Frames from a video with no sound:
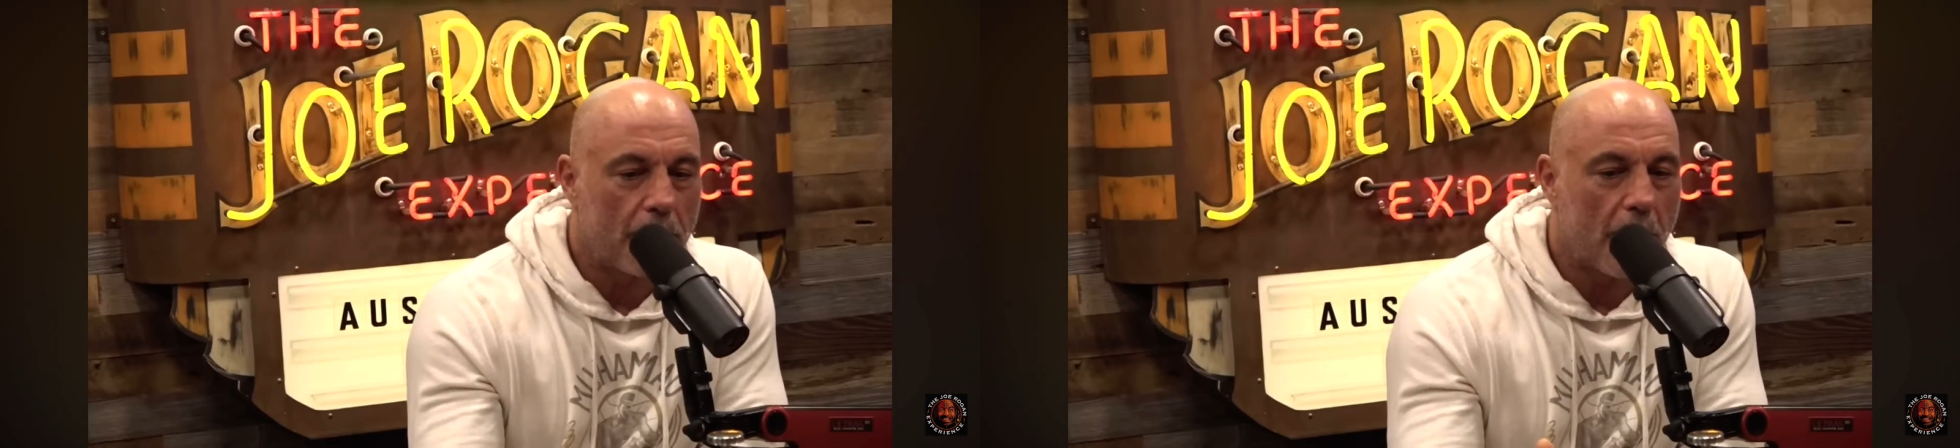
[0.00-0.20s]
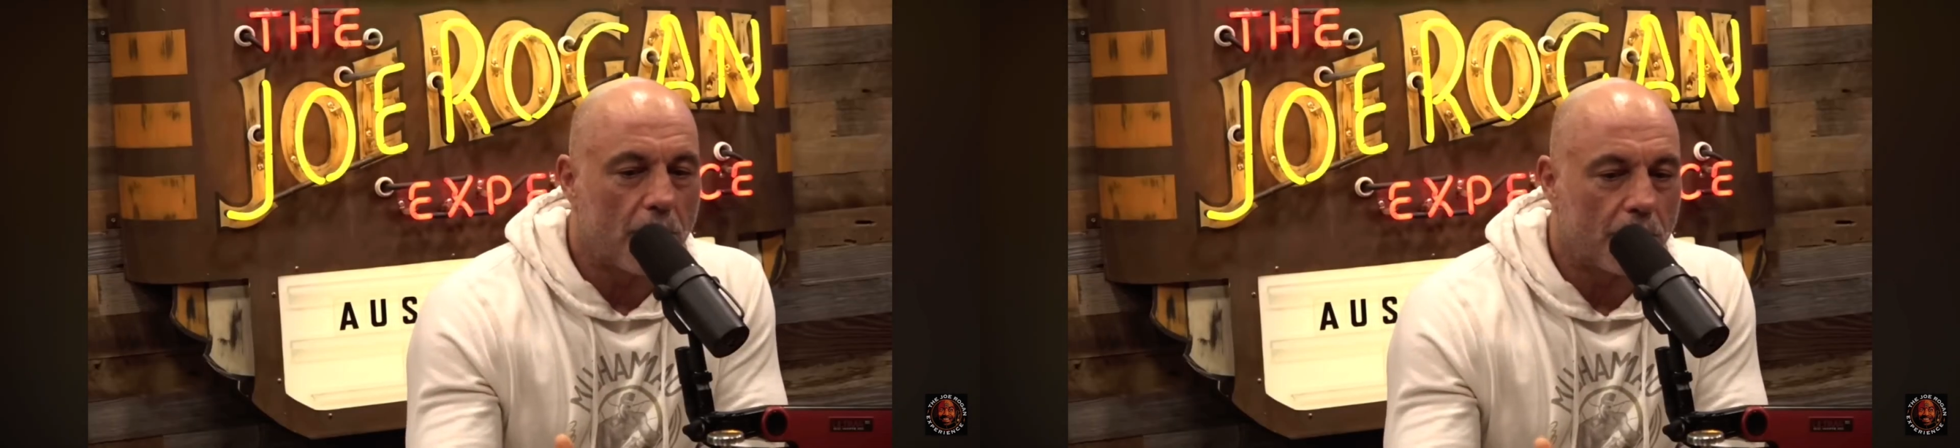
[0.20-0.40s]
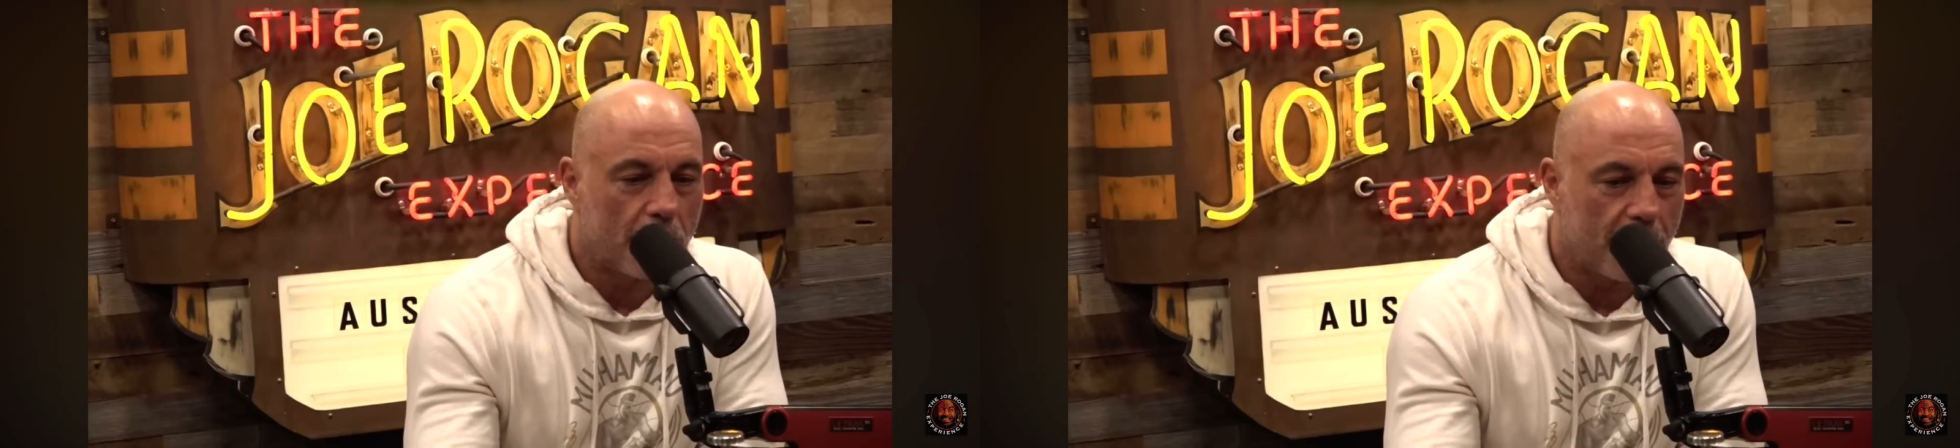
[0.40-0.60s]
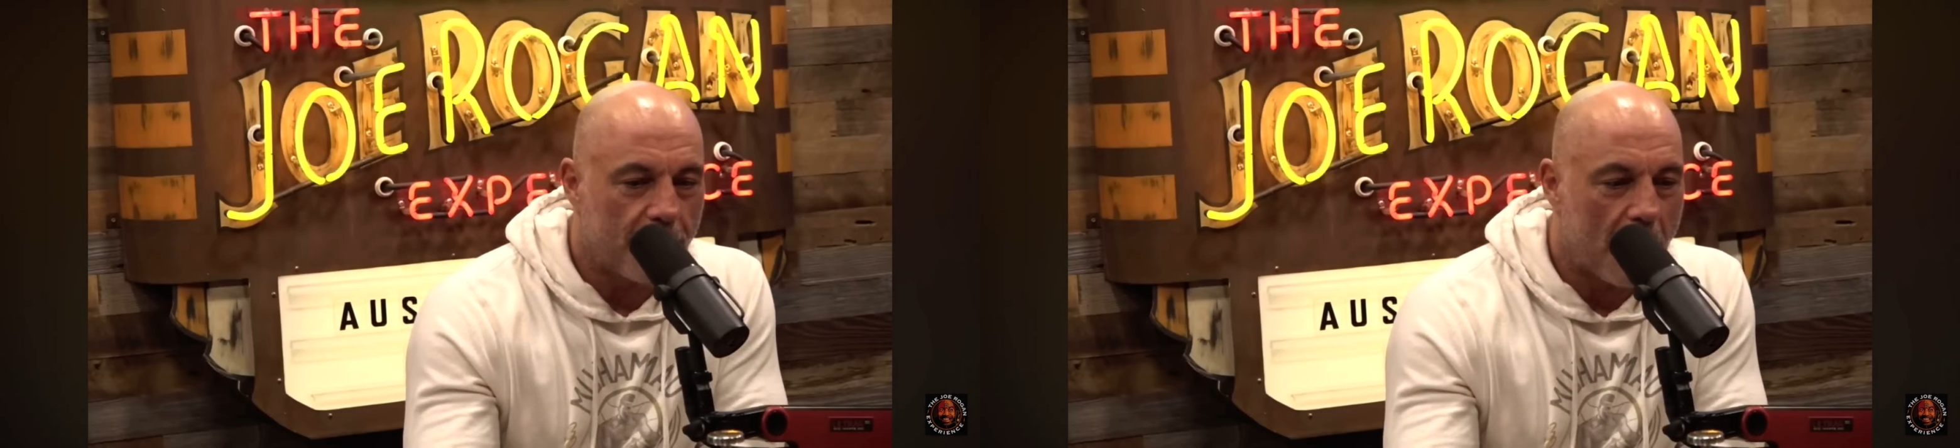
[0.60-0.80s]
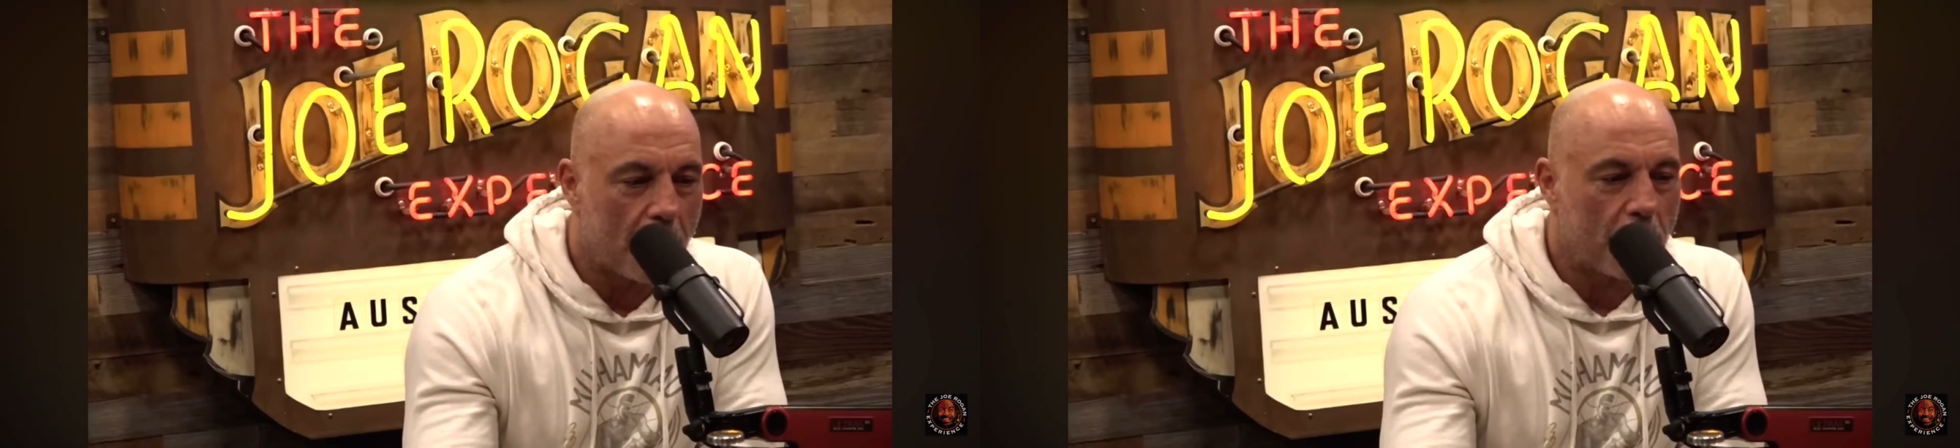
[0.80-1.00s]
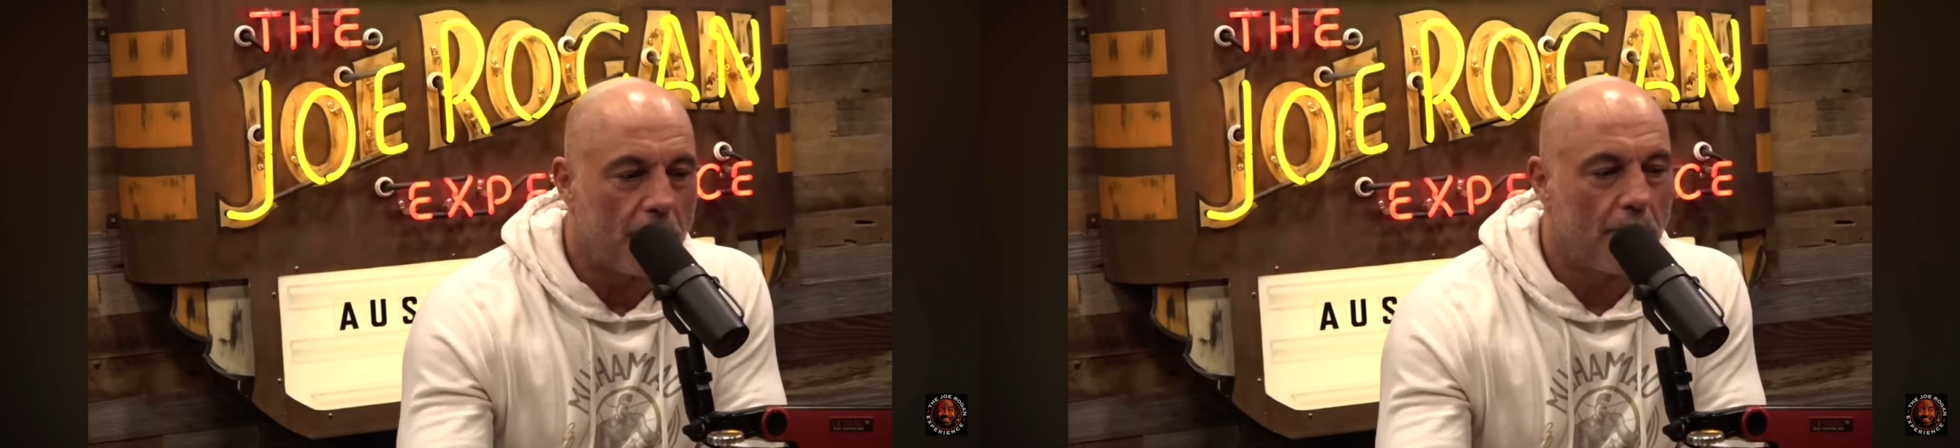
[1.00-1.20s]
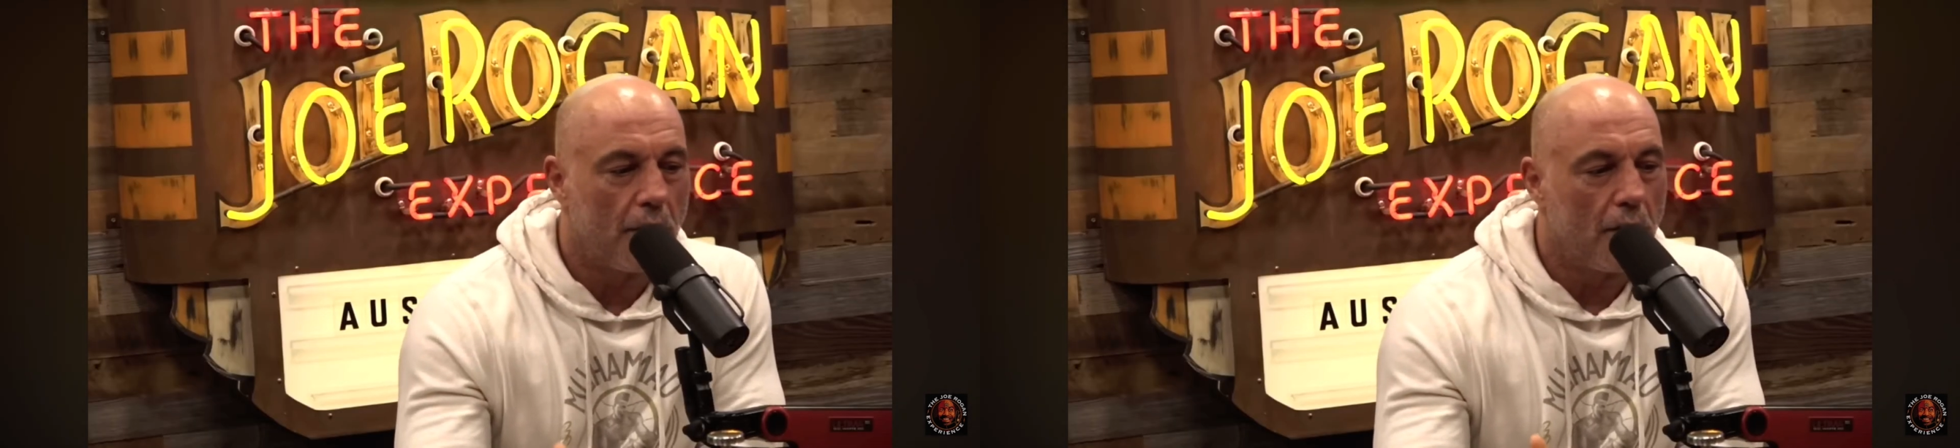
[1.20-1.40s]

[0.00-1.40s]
how it could have happened,